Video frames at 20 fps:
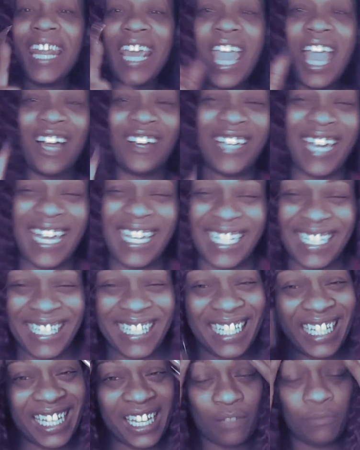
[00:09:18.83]

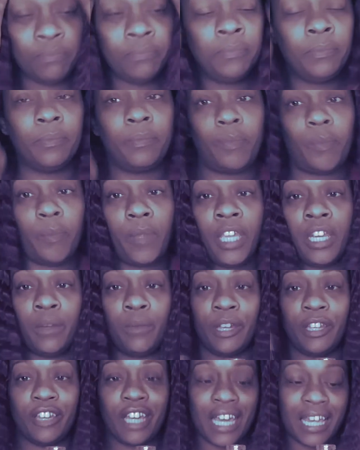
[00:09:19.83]
Okay.
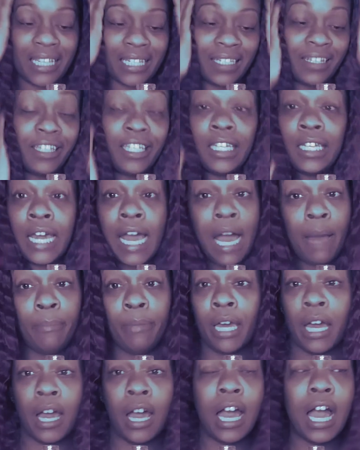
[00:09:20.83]
Anyway, you guys. So yeah,
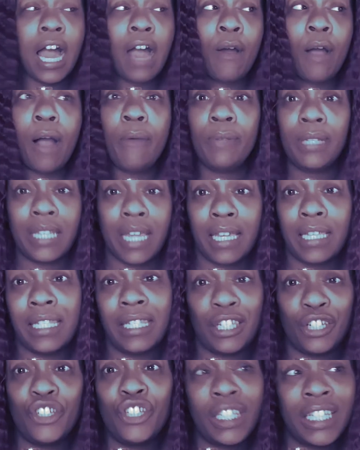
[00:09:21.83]
I would say
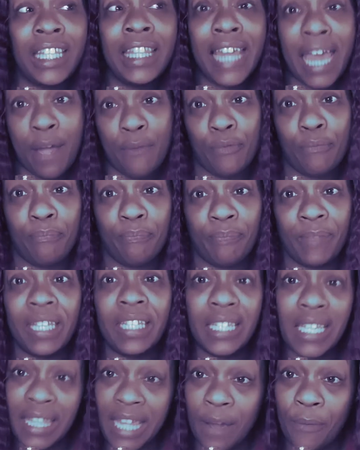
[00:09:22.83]
see that
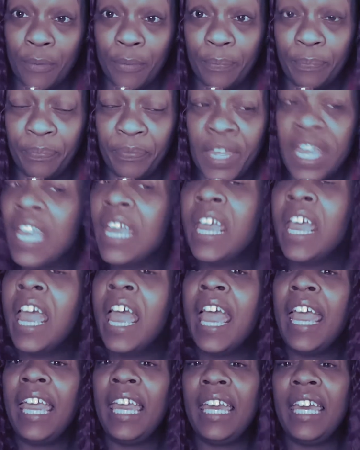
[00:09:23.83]
one.
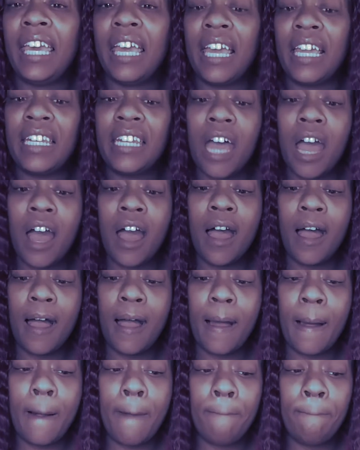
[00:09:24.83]
And
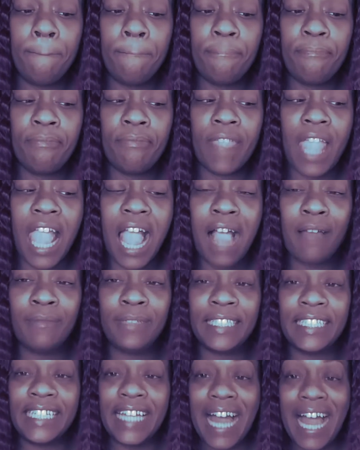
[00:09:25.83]

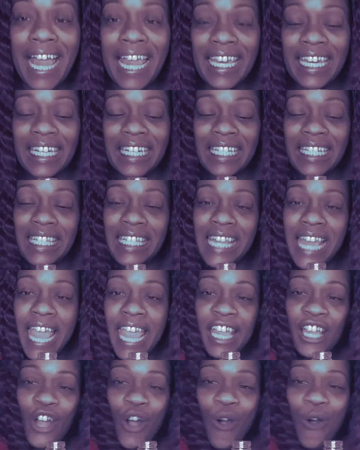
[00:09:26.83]
I'm not gonna
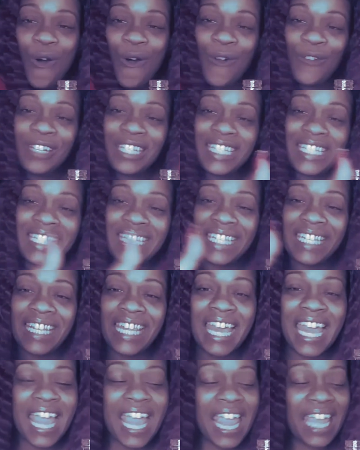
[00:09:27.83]
take all
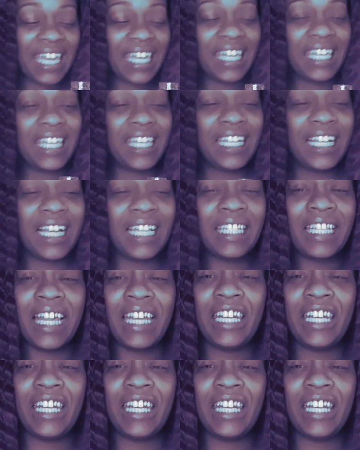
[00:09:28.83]
day because I